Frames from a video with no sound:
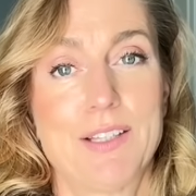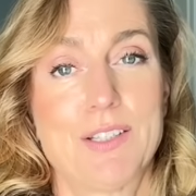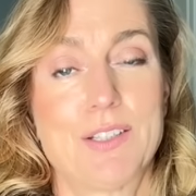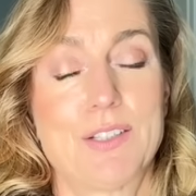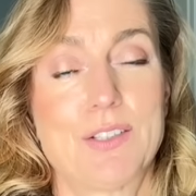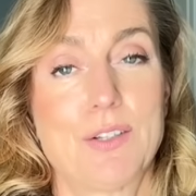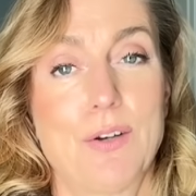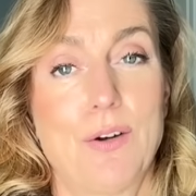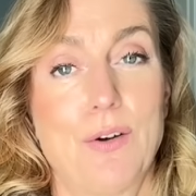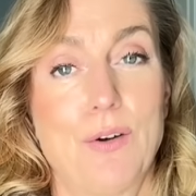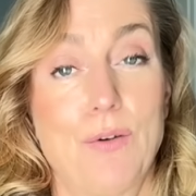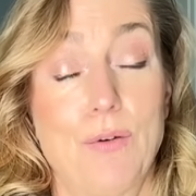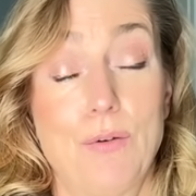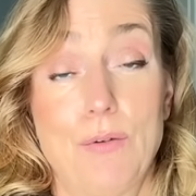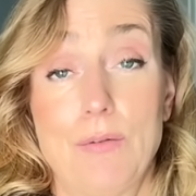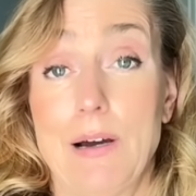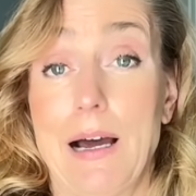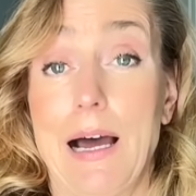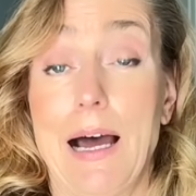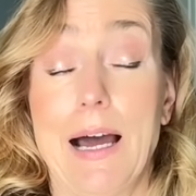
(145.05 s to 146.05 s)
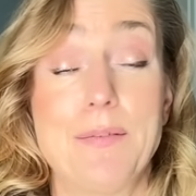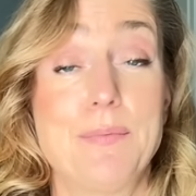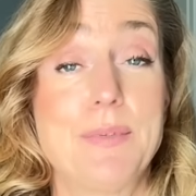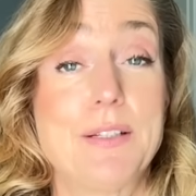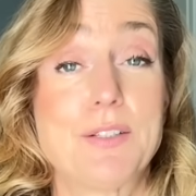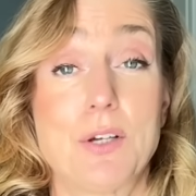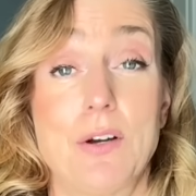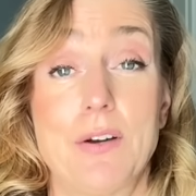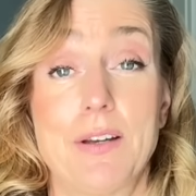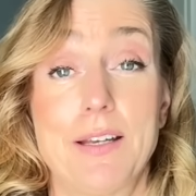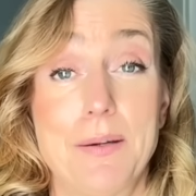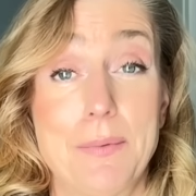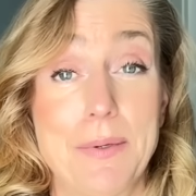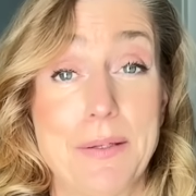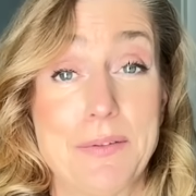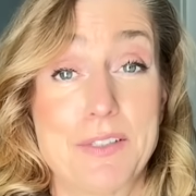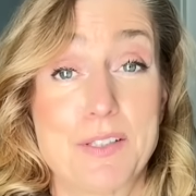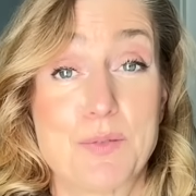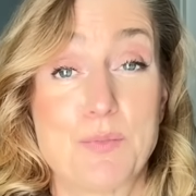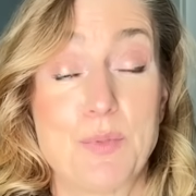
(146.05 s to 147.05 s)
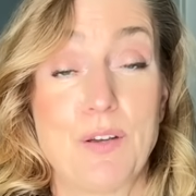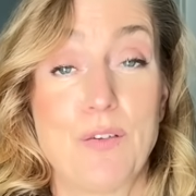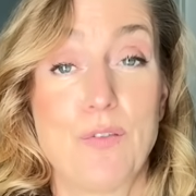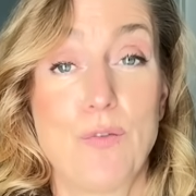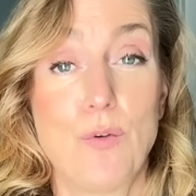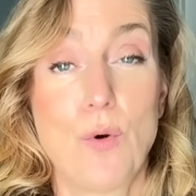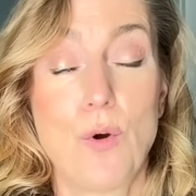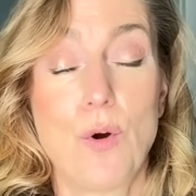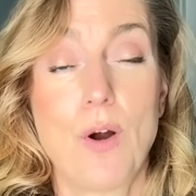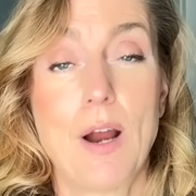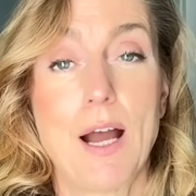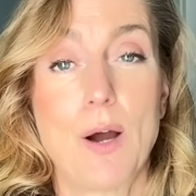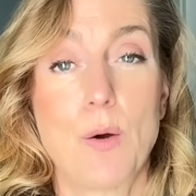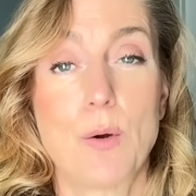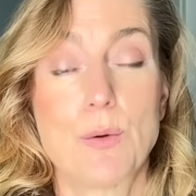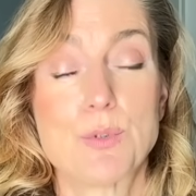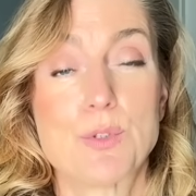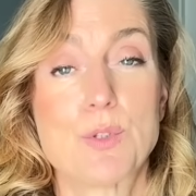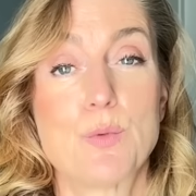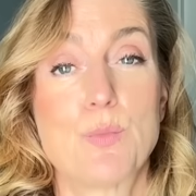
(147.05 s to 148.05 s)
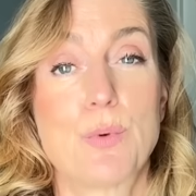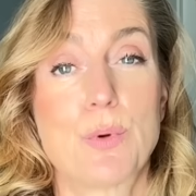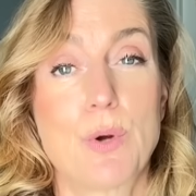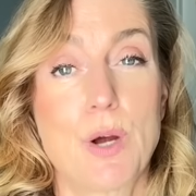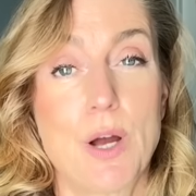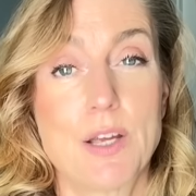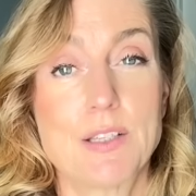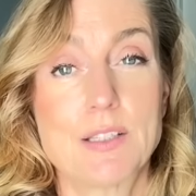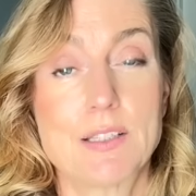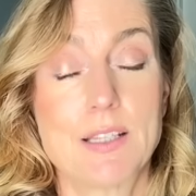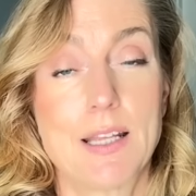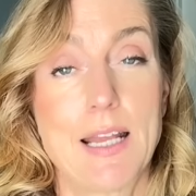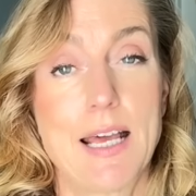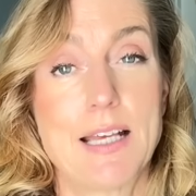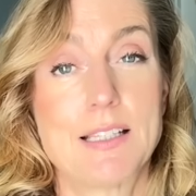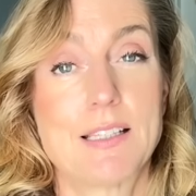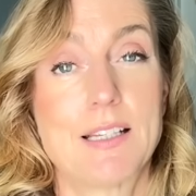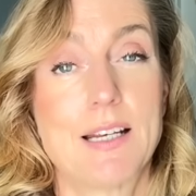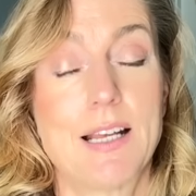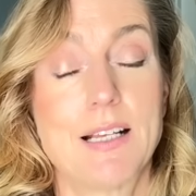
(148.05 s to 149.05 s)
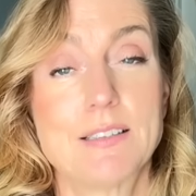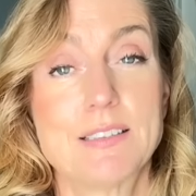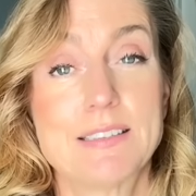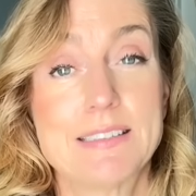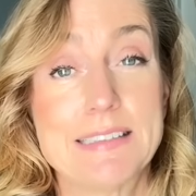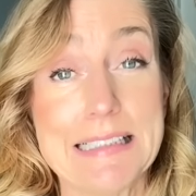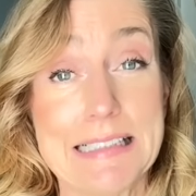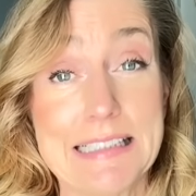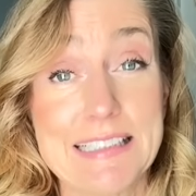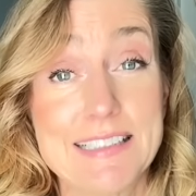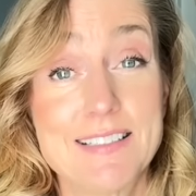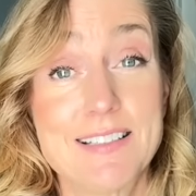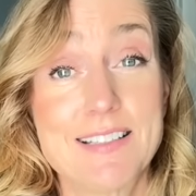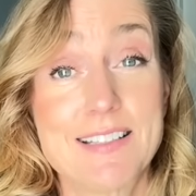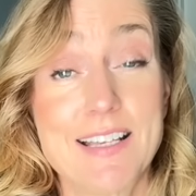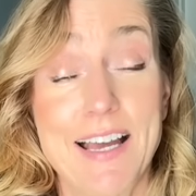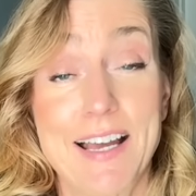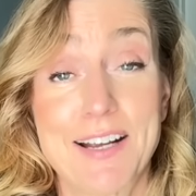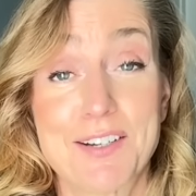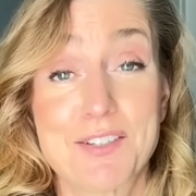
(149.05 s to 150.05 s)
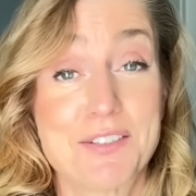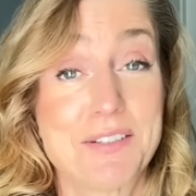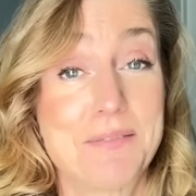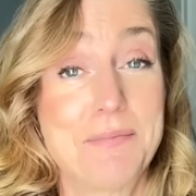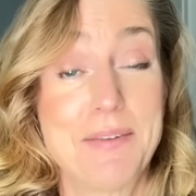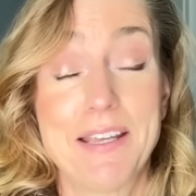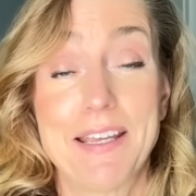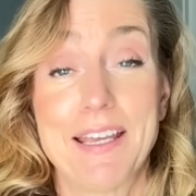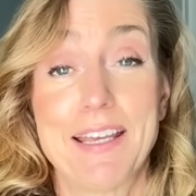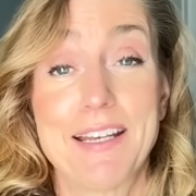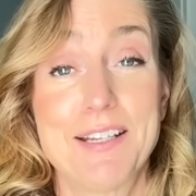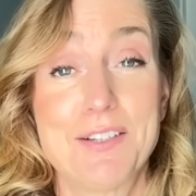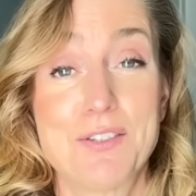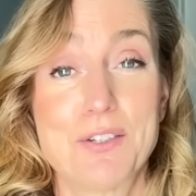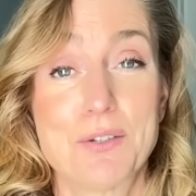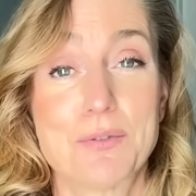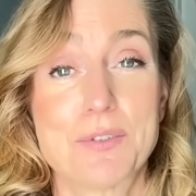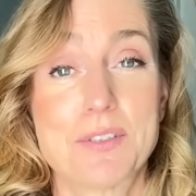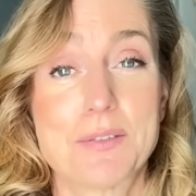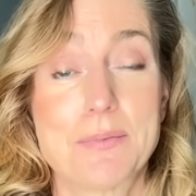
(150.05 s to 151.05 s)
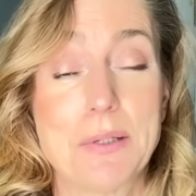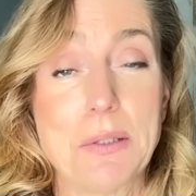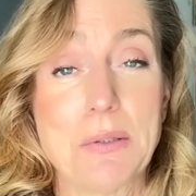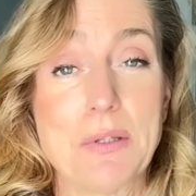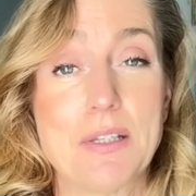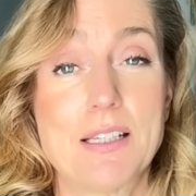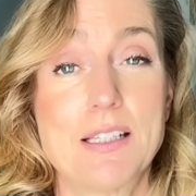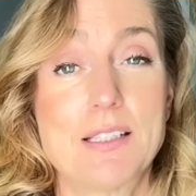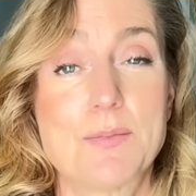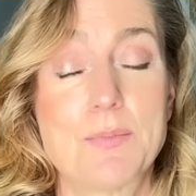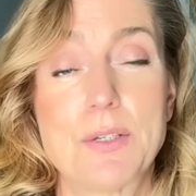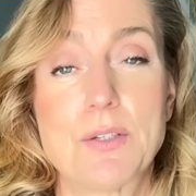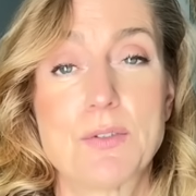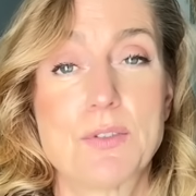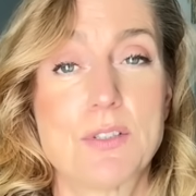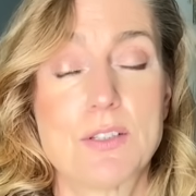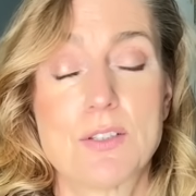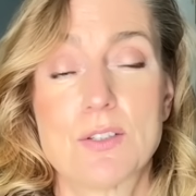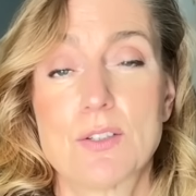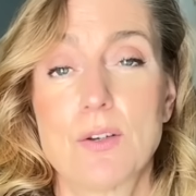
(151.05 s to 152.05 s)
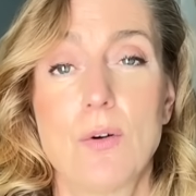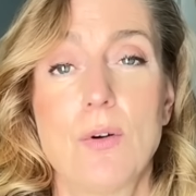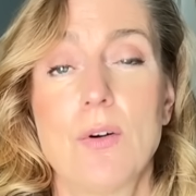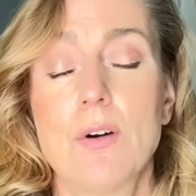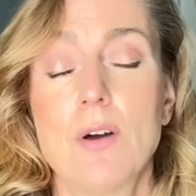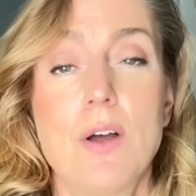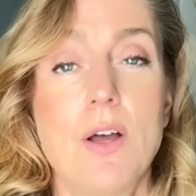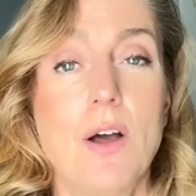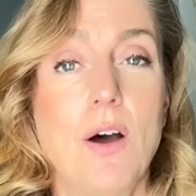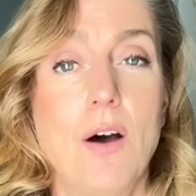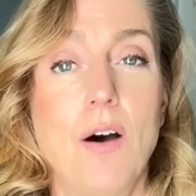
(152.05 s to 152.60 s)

So I've been talking about this before, how I was surprised that SNL didn't actually make any jokes about this because it's so